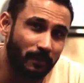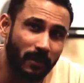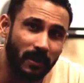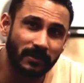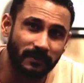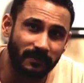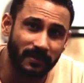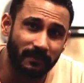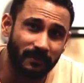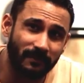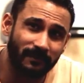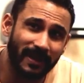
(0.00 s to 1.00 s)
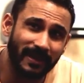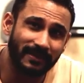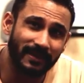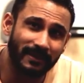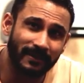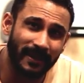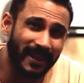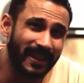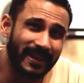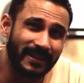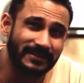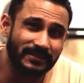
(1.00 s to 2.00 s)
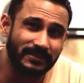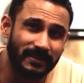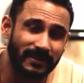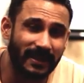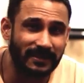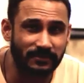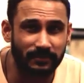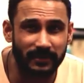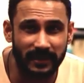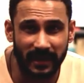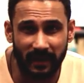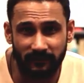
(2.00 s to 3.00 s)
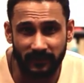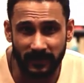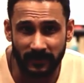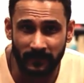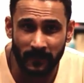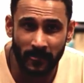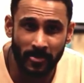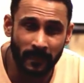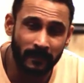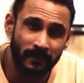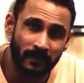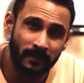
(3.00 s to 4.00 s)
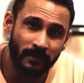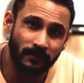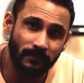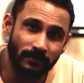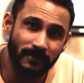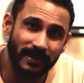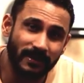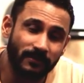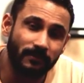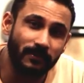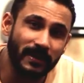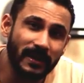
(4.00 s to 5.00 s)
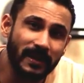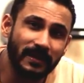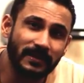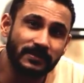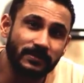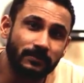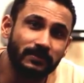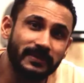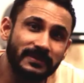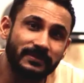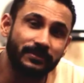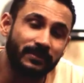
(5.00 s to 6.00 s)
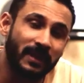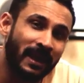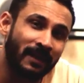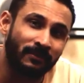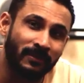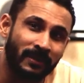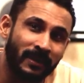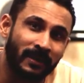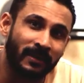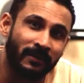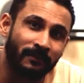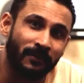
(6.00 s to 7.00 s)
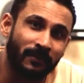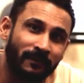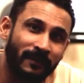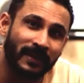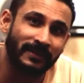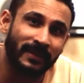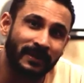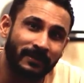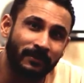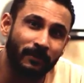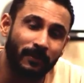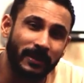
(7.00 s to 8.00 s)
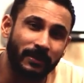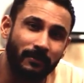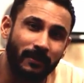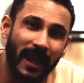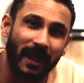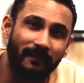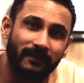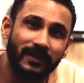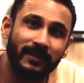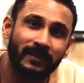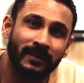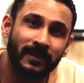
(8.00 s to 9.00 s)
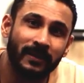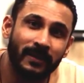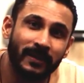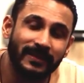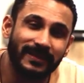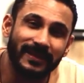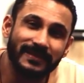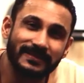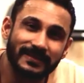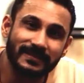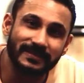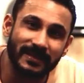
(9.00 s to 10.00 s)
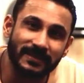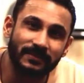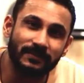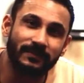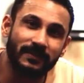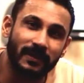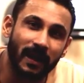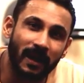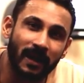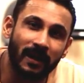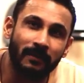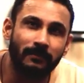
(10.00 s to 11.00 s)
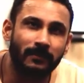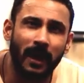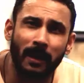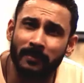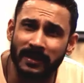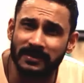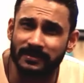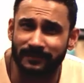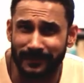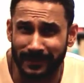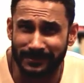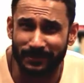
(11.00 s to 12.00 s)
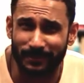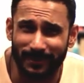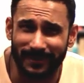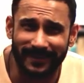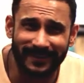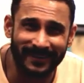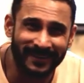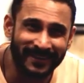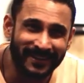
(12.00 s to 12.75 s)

worked for me for a fact that it has no caffeine. Two, it really soothes you down for a fact that when you have it, there is this sense of calmness, if that's a word,